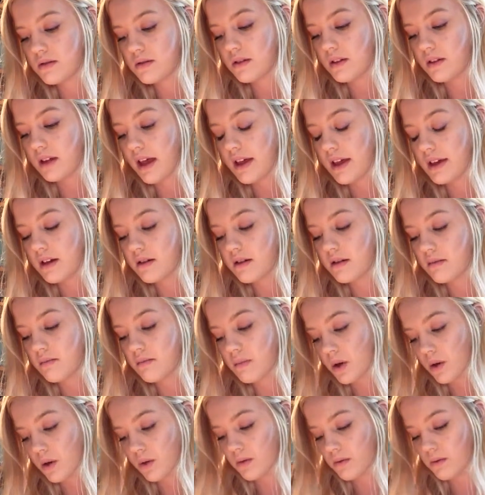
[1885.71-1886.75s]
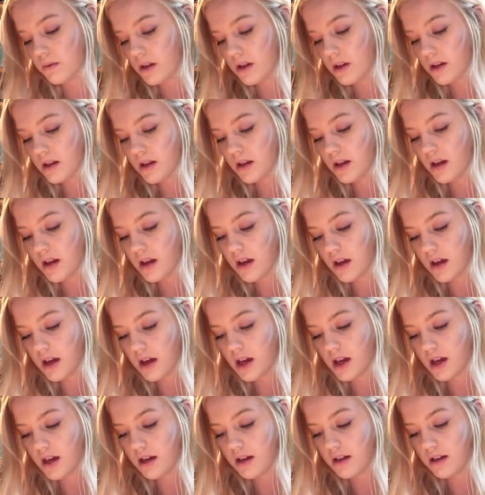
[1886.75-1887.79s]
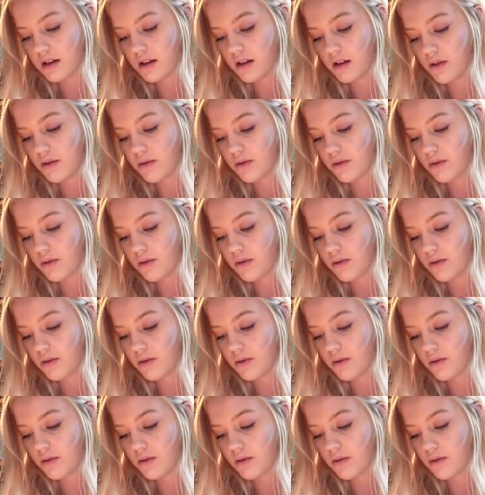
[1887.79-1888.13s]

let out a moan and